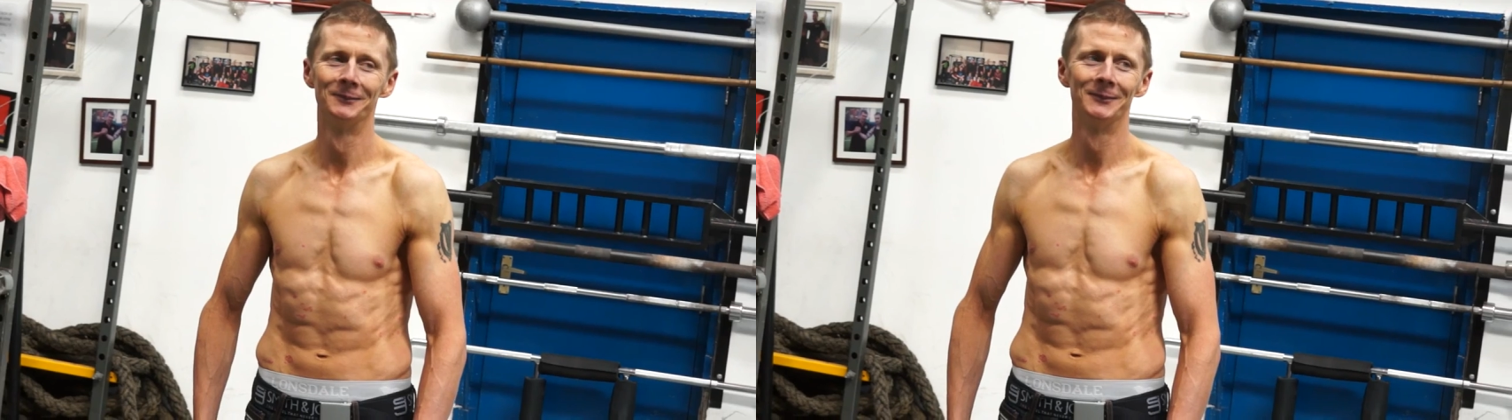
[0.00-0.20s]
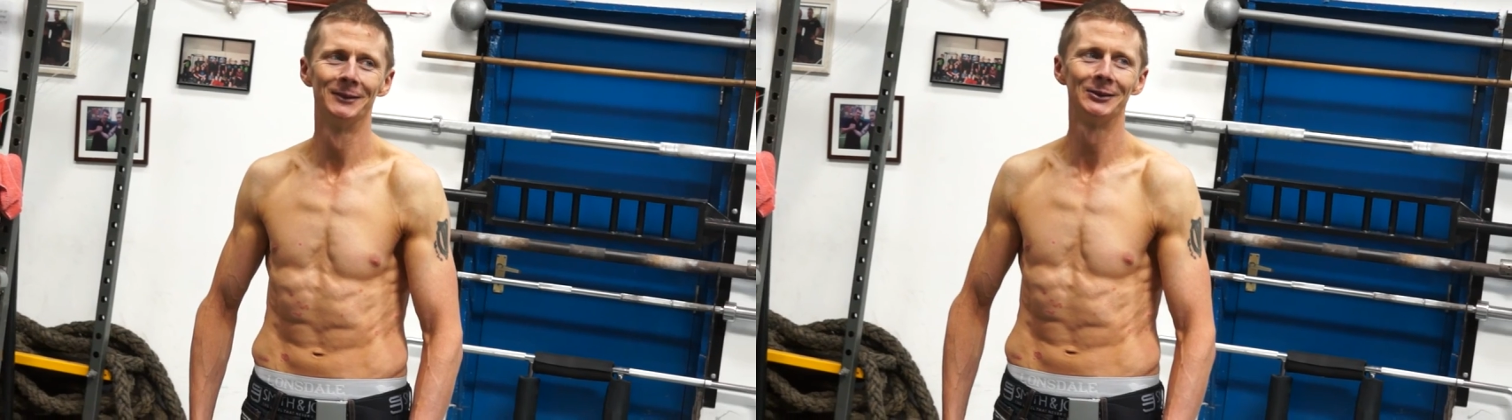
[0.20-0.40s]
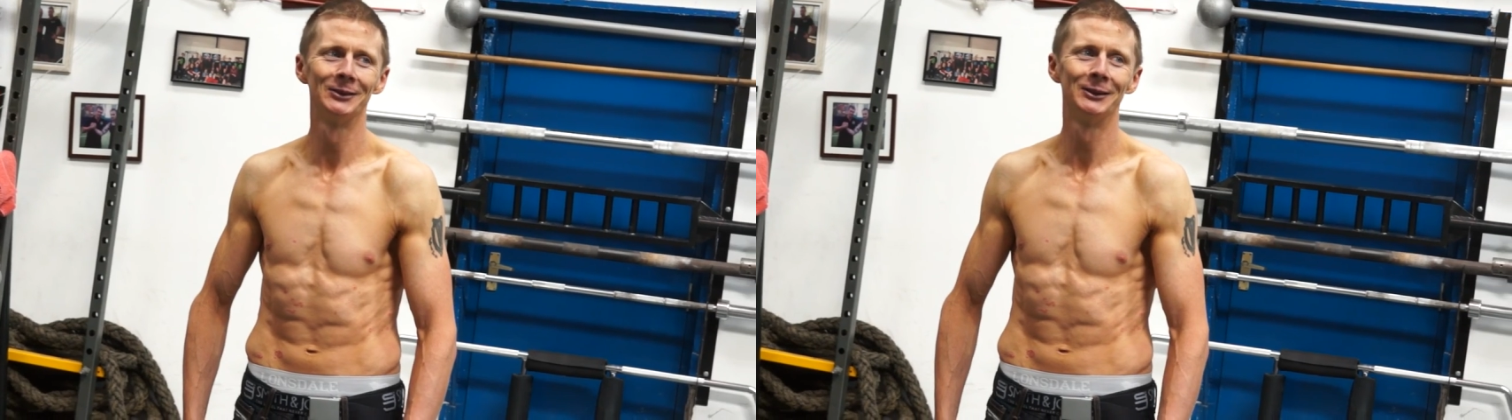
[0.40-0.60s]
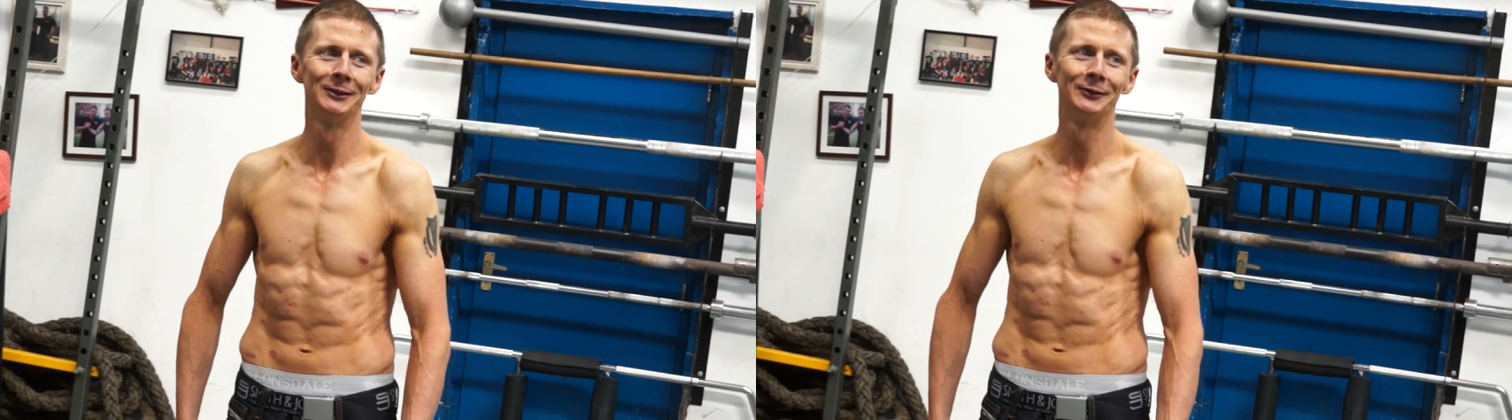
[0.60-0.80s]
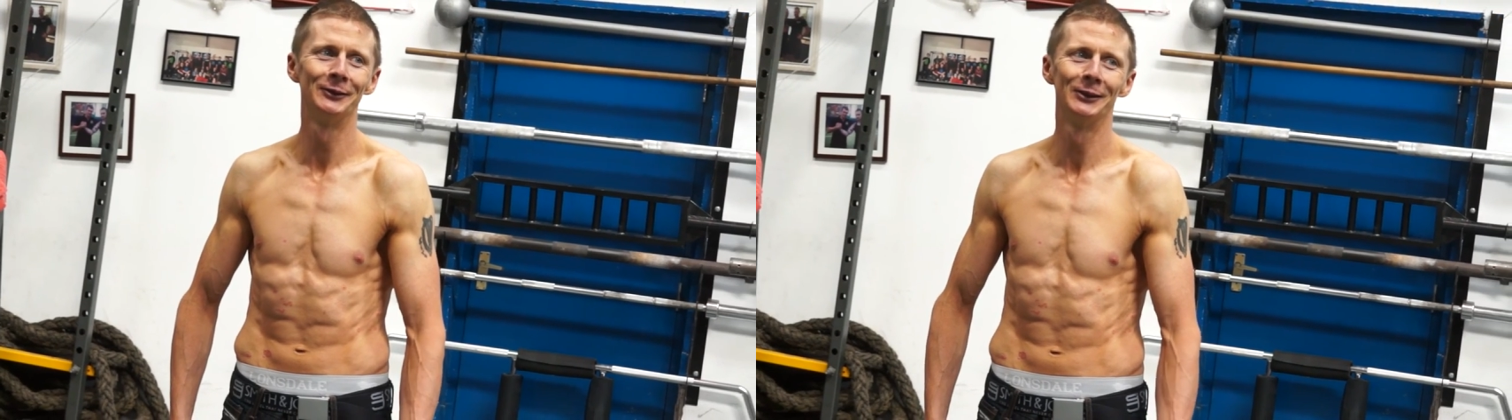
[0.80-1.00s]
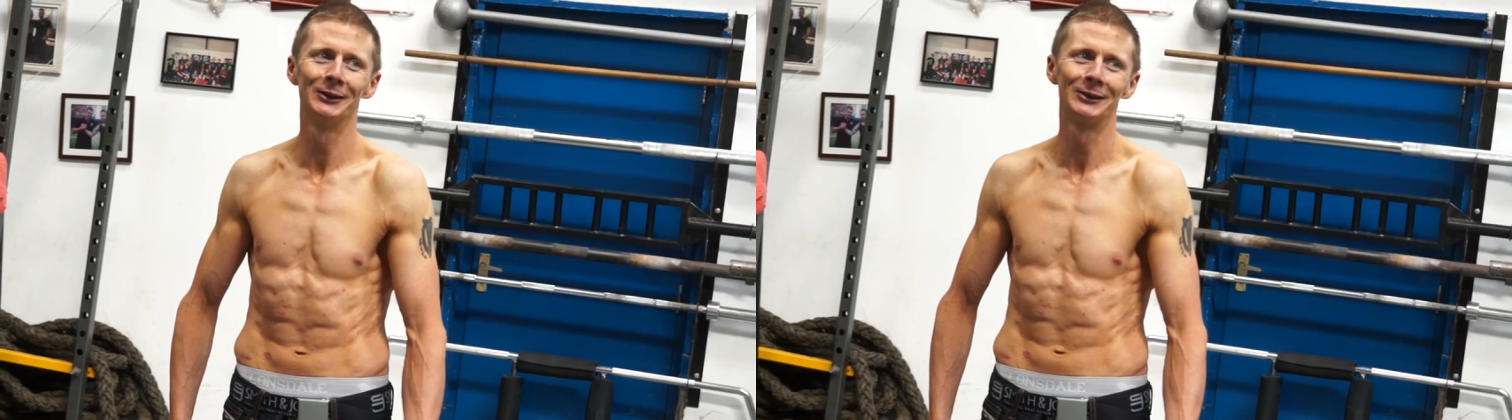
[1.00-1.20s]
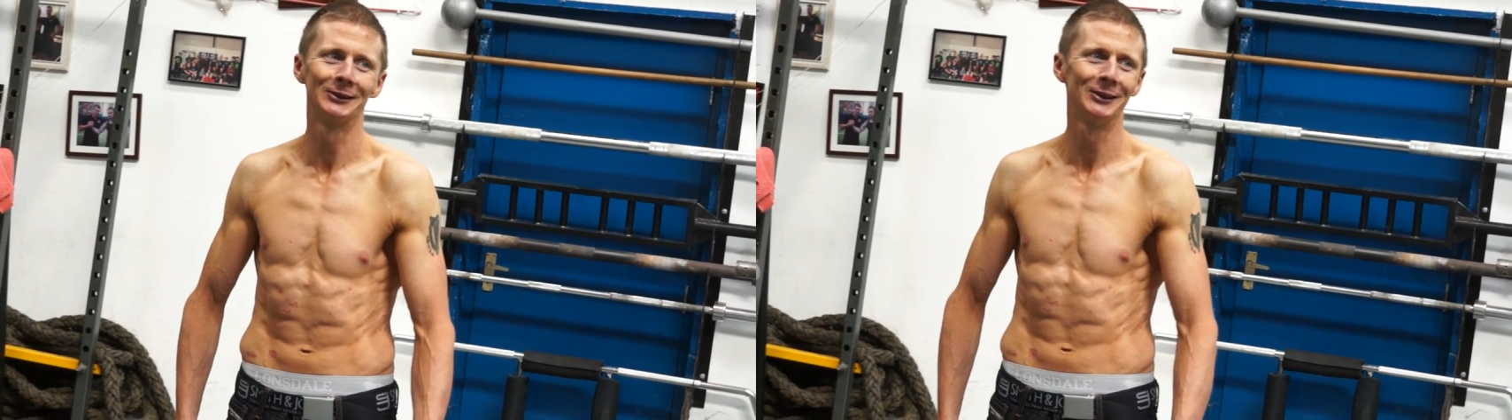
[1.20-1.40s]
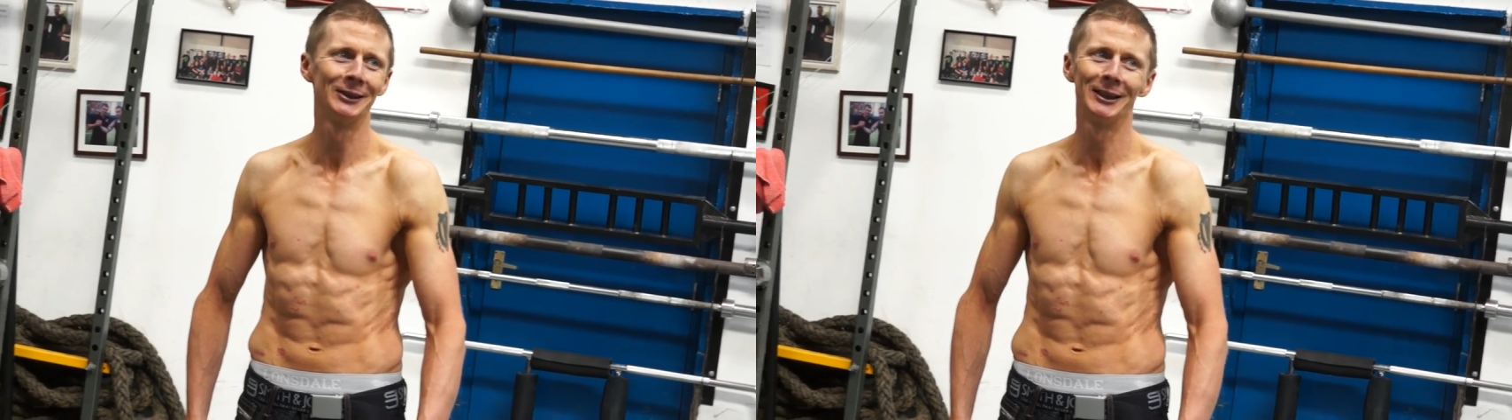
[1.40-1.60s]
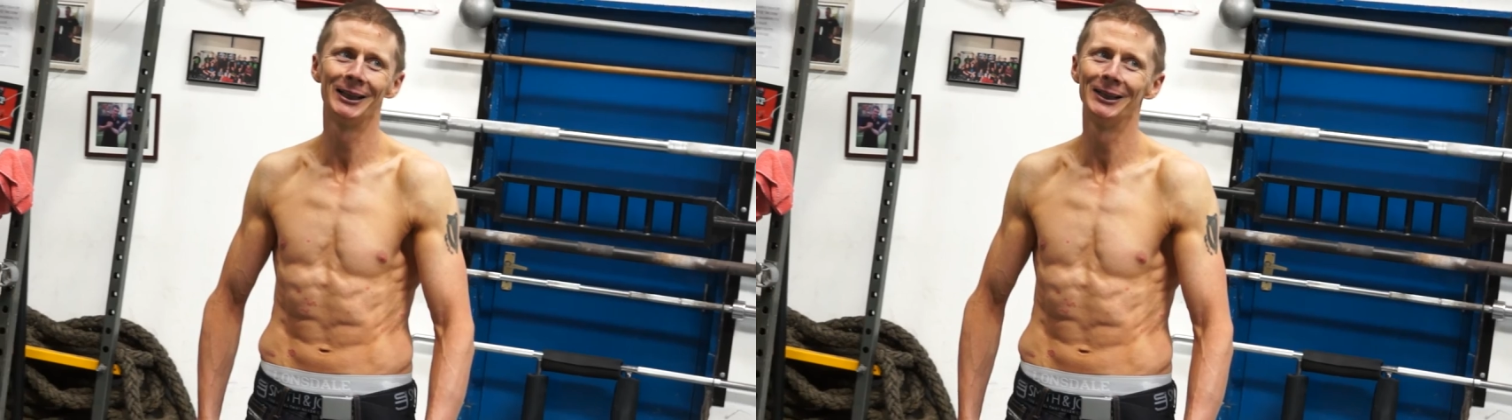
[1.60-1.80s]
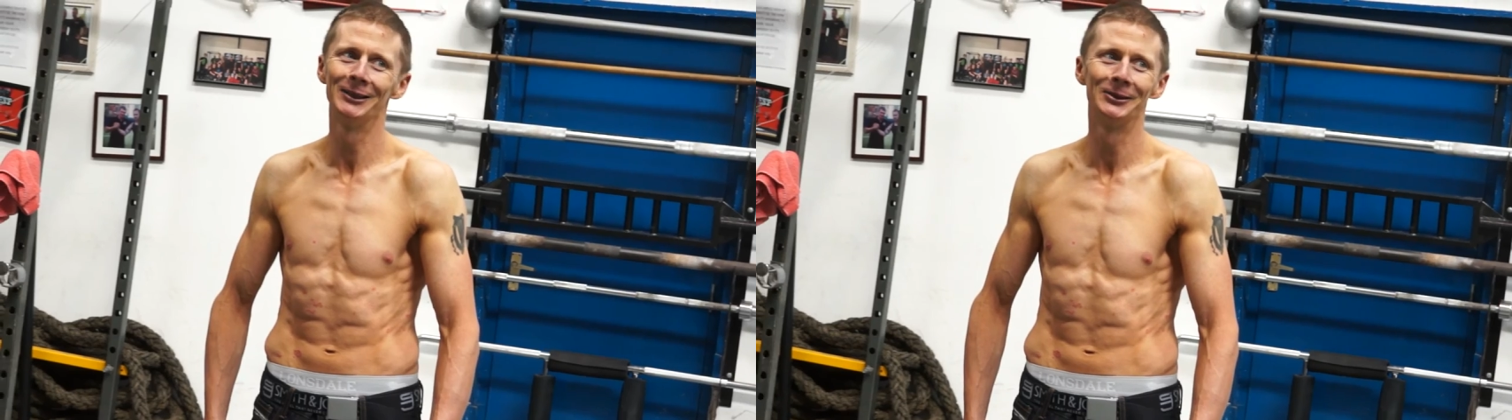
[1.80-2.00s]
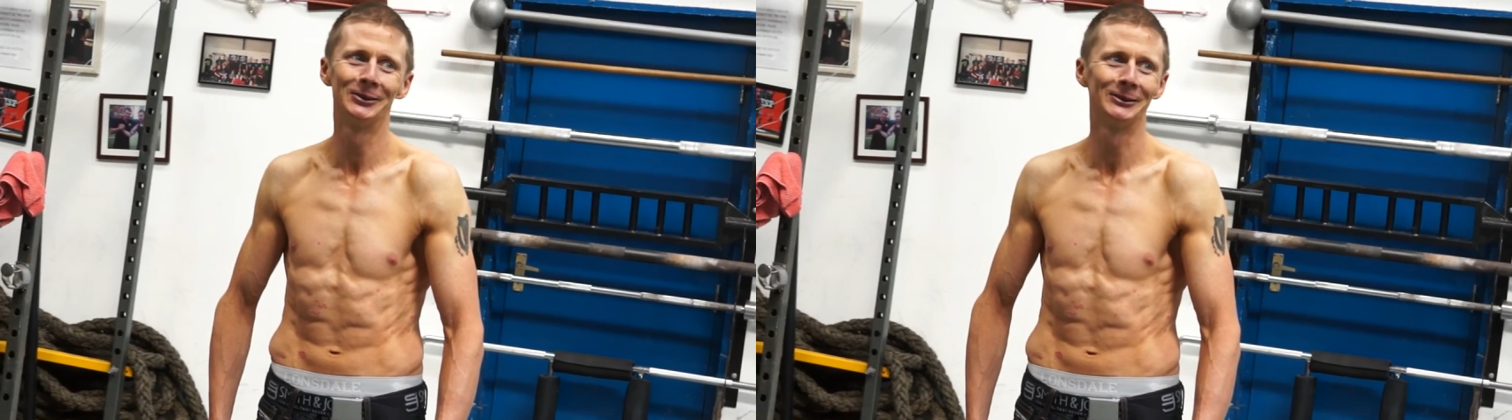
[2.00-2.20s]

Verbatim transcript: and mentally, and I've made some great friends in